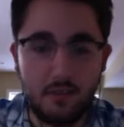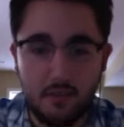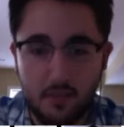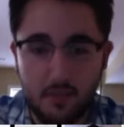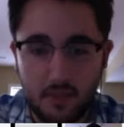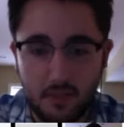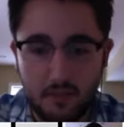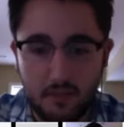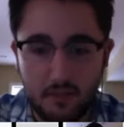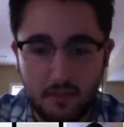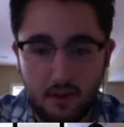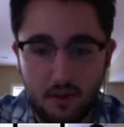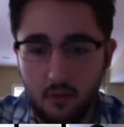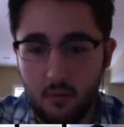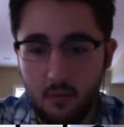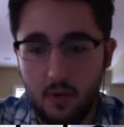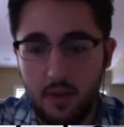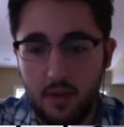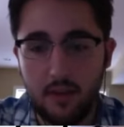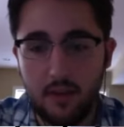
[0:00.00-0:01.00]
doing it our
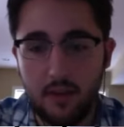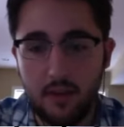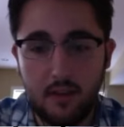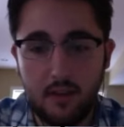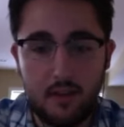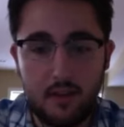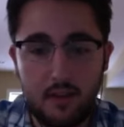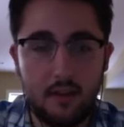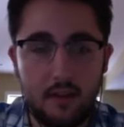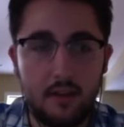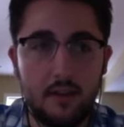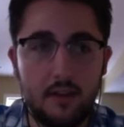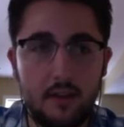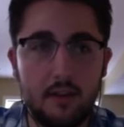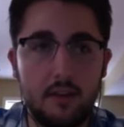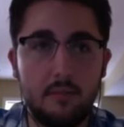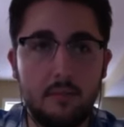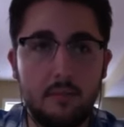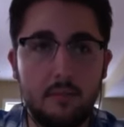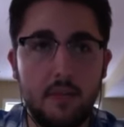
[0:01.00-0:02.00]
way,
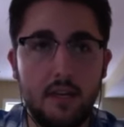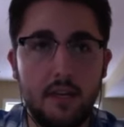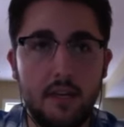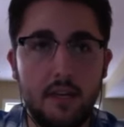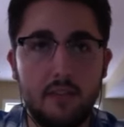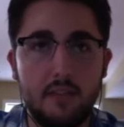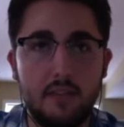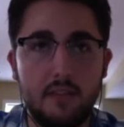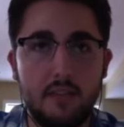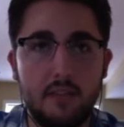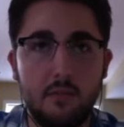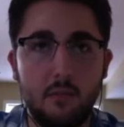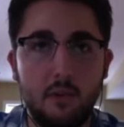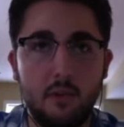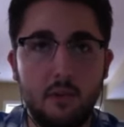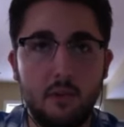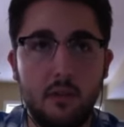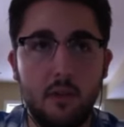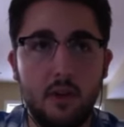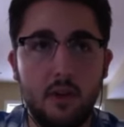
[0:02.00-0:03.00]
um, and didn't
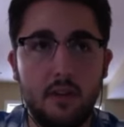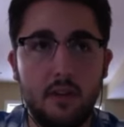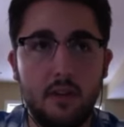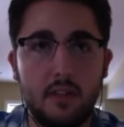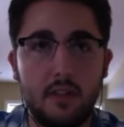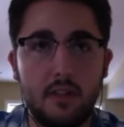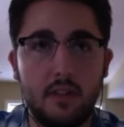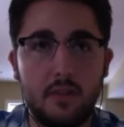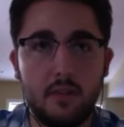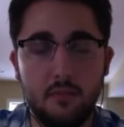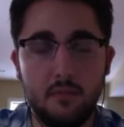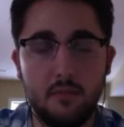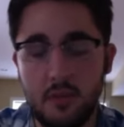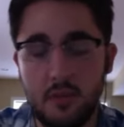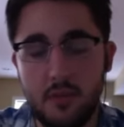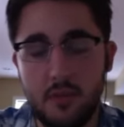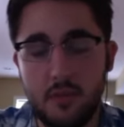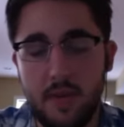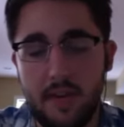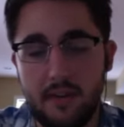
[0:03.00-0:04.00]
really want any sort of
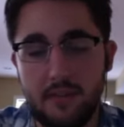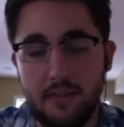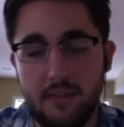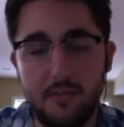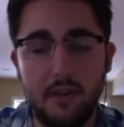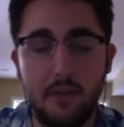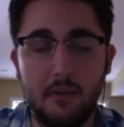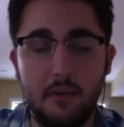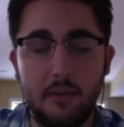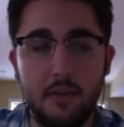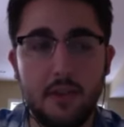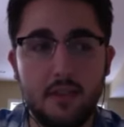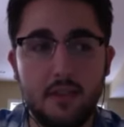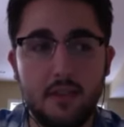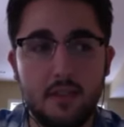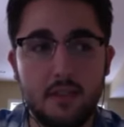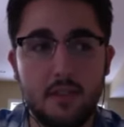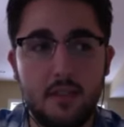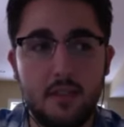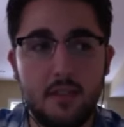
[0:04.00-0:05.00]
pushback from anyone
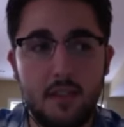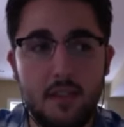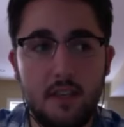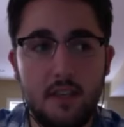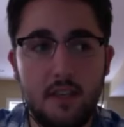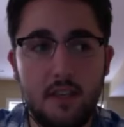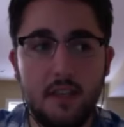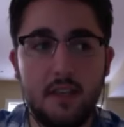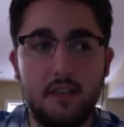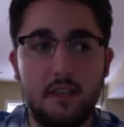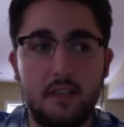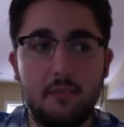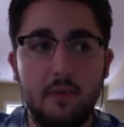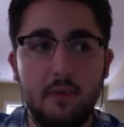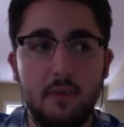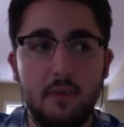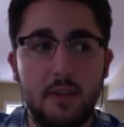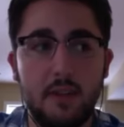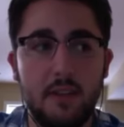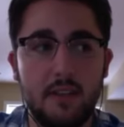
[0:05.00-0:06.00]
else. And we
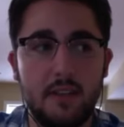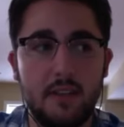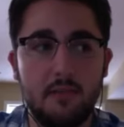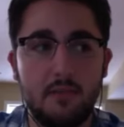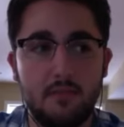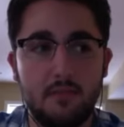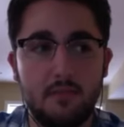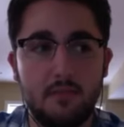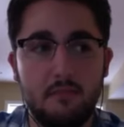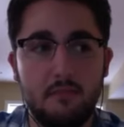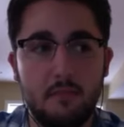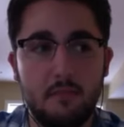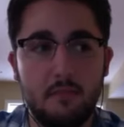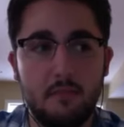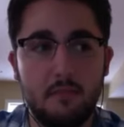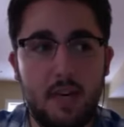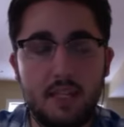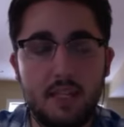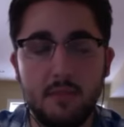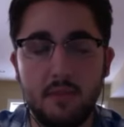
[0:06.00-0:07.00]
realized it was
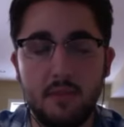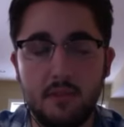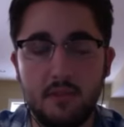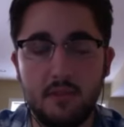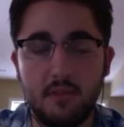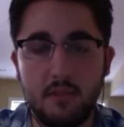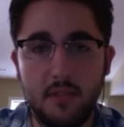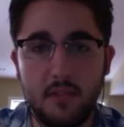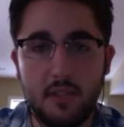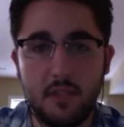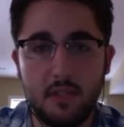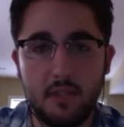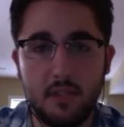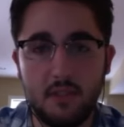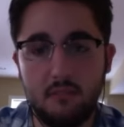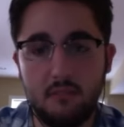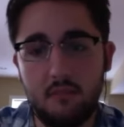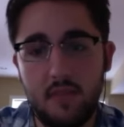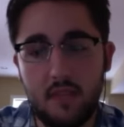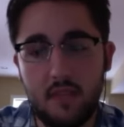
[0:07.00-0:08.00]
possible to do this
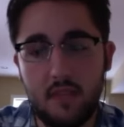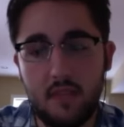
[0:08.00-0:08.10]
and